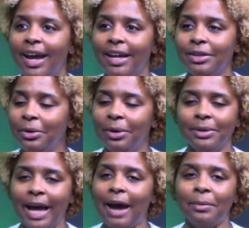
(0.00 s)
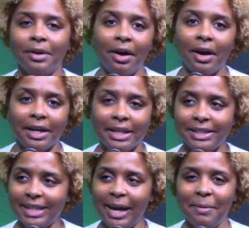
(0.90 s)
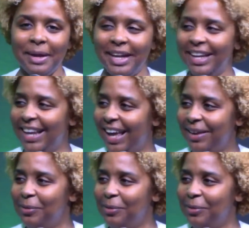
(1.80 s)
You're going to die regardless. Like